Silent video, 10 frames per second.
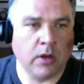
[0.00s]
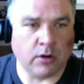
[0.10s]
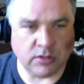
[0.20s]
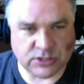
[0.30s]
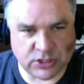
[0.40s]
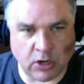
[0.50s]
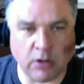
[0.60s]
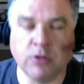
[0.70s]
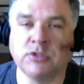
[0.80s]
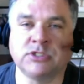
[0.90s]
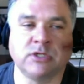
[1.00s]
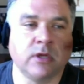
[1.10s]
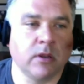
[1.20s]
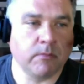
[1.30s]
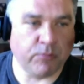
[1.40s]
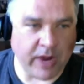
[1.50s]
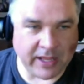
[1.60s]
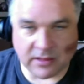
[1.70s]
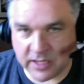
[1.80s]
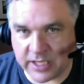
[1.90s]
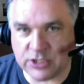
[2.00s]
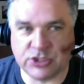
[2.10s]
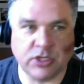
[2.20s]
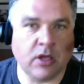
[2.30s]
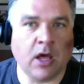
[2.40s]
Kurt Sarlous, Brad Lidge,